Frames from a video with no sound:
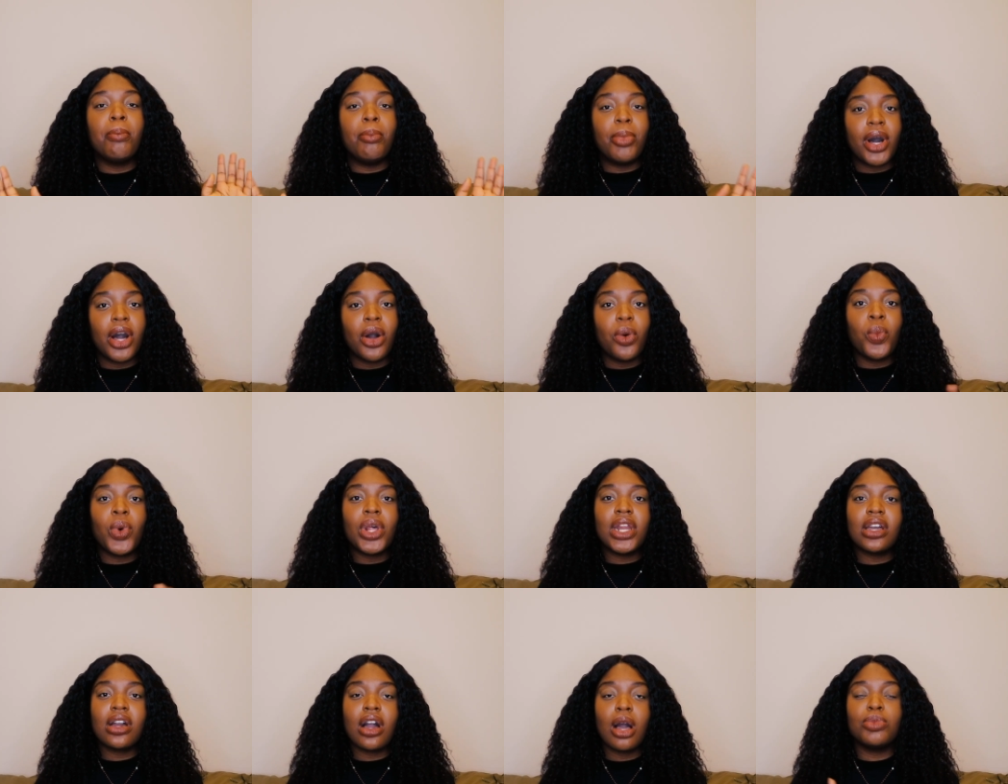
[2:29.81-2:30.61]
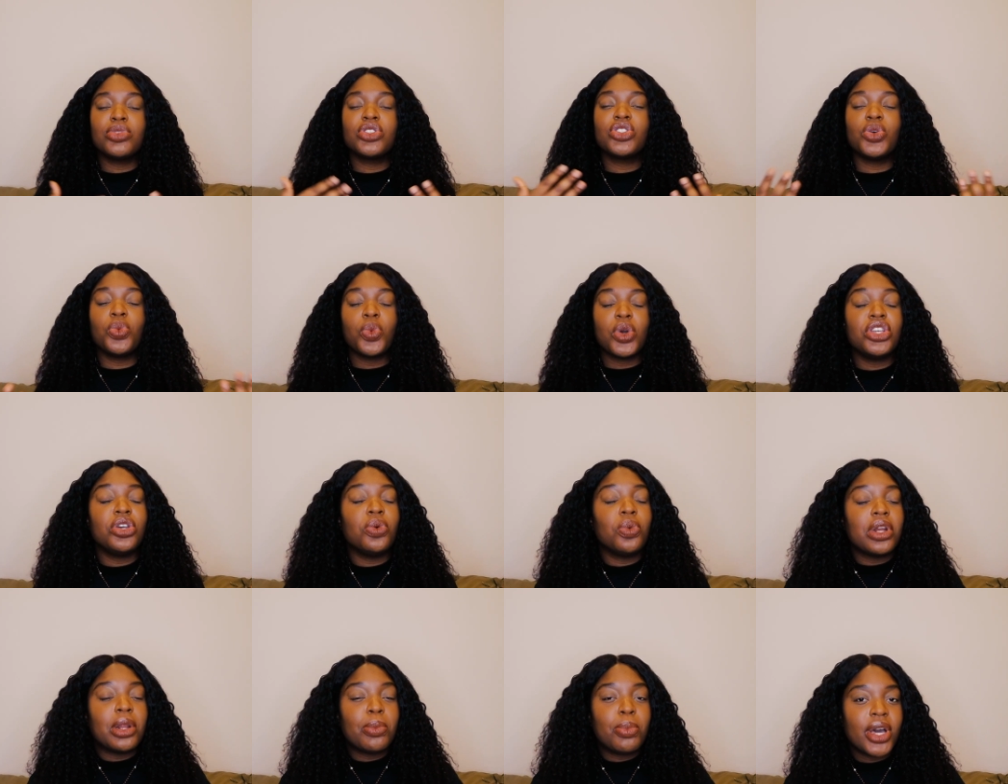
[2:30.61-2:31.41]
But when it comes to when
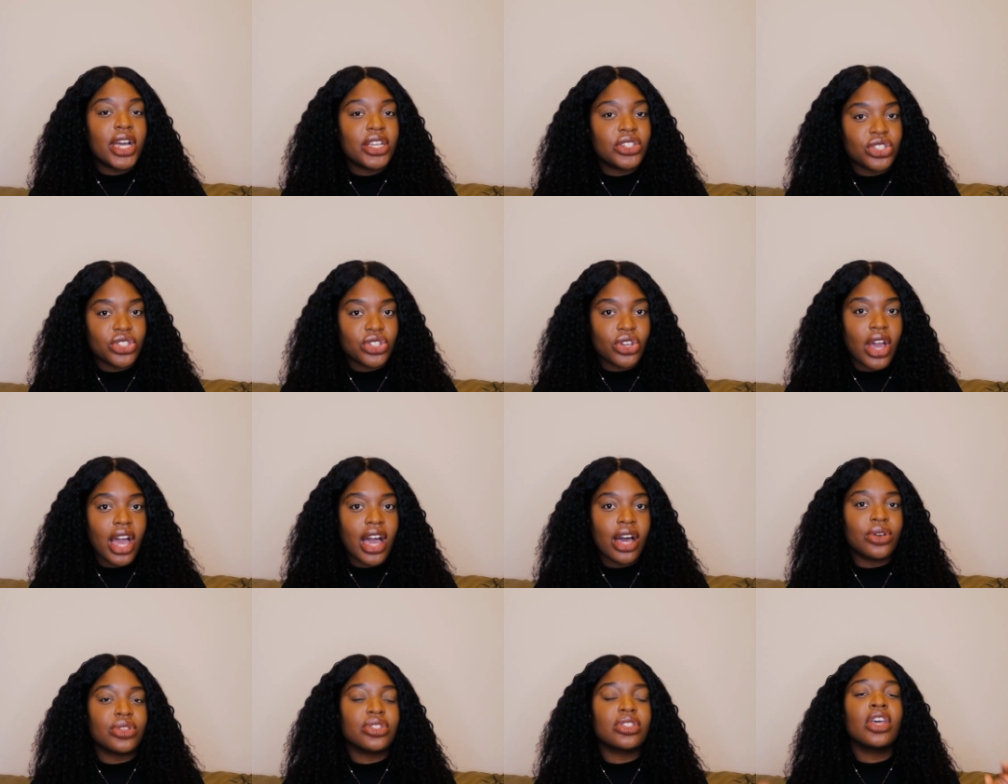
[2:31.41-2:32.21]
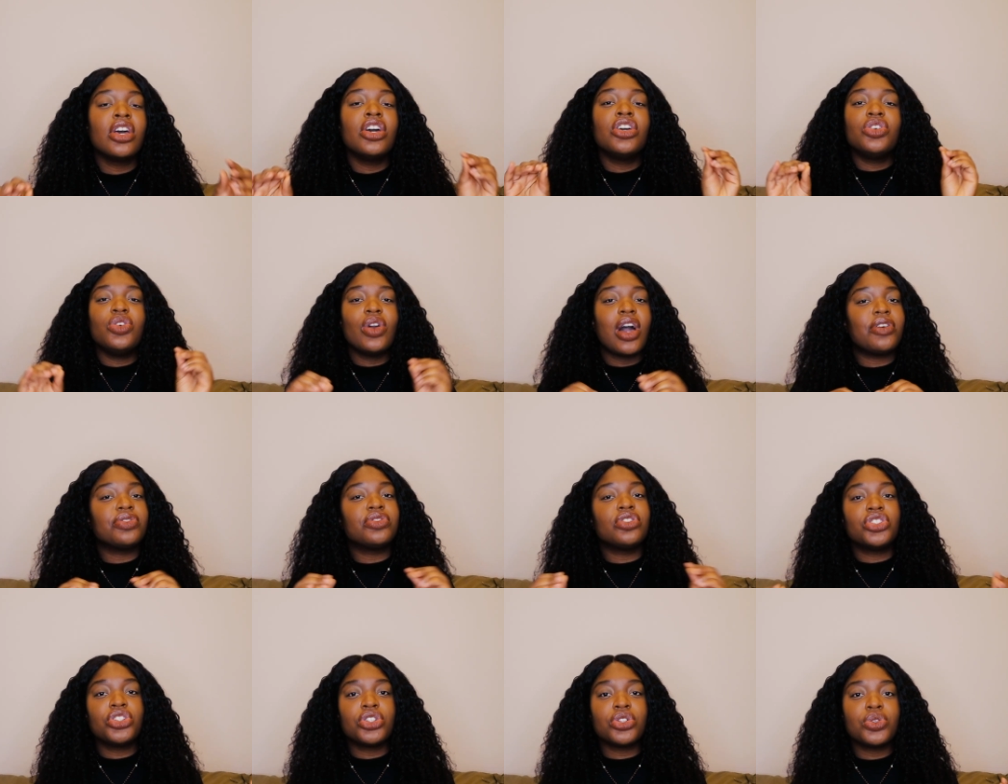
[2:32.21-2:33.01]
you want to purchase your house, you have
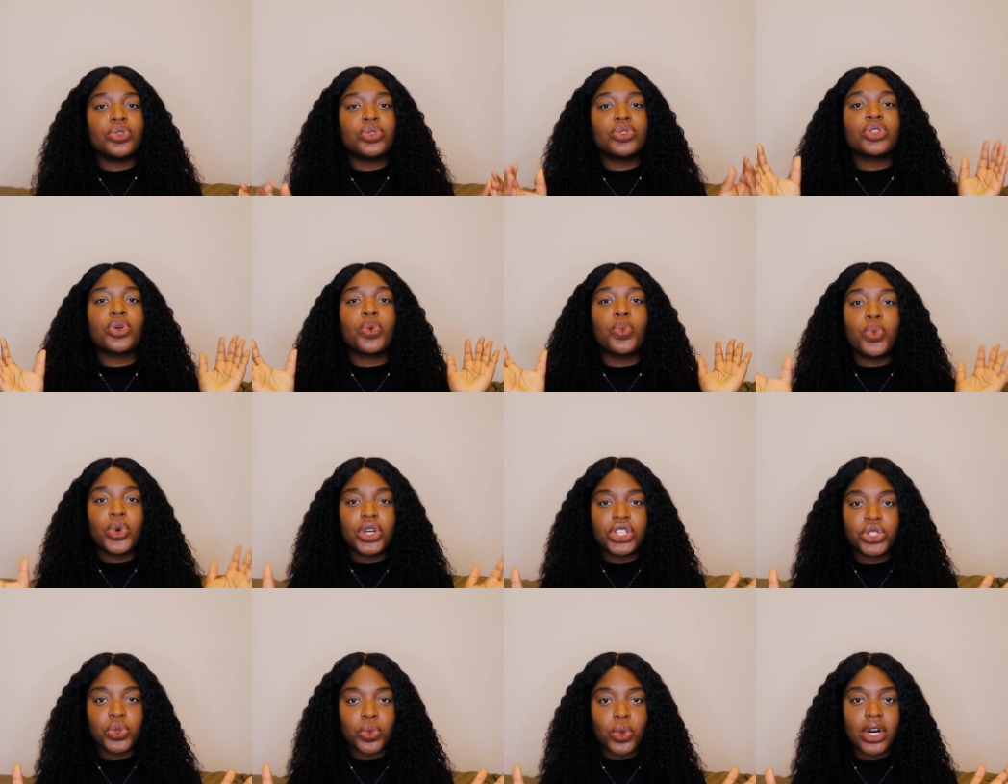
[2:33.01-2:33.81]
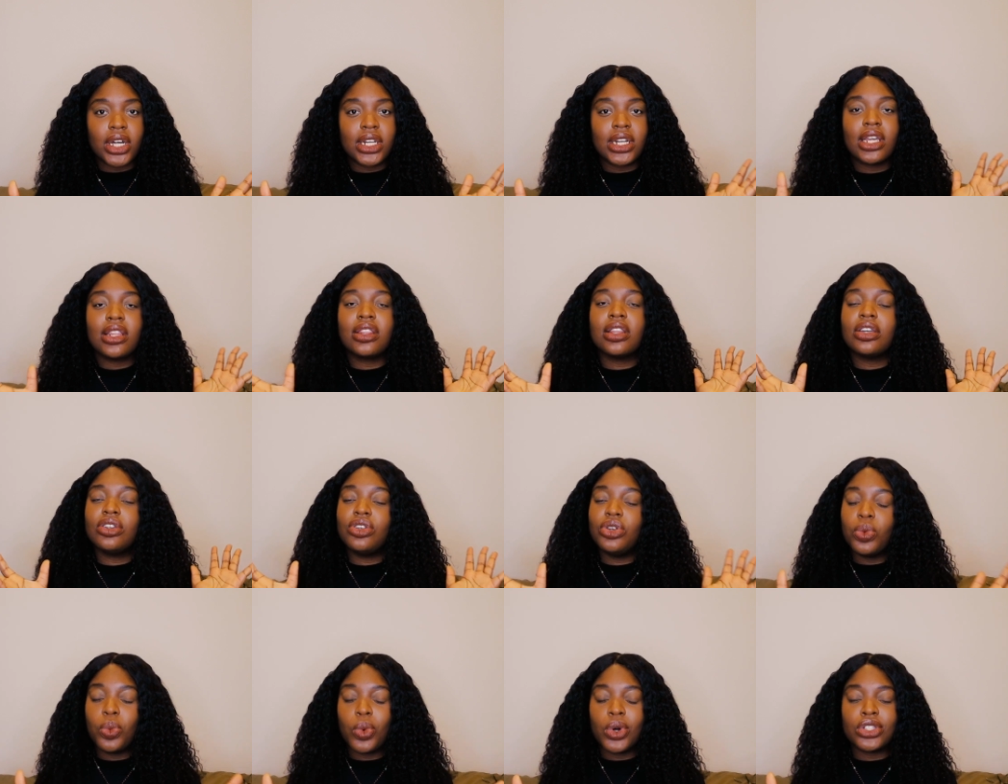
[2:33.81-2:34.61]
to choose which one that
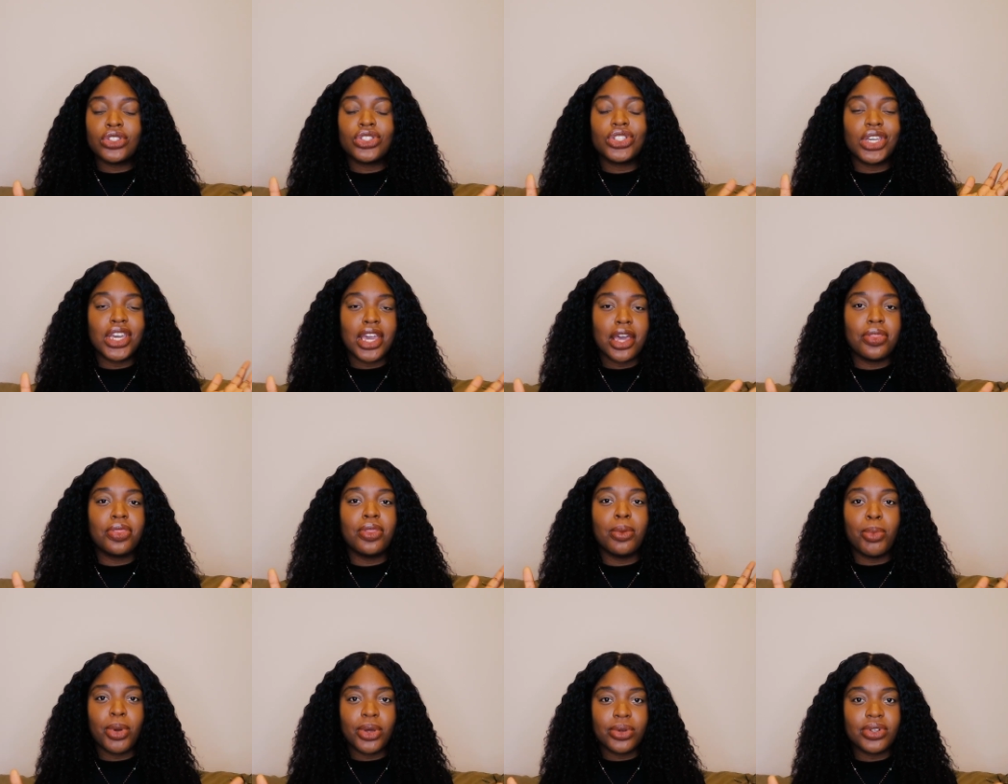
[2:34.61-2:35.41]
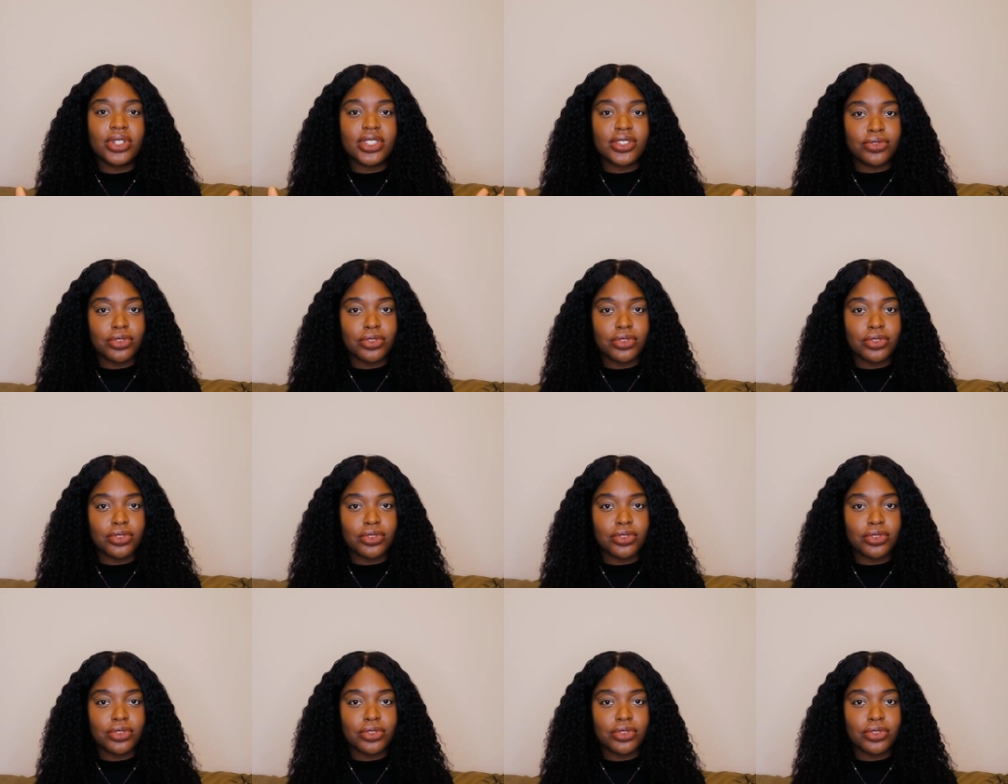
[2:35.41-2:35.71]
you want to get the bonus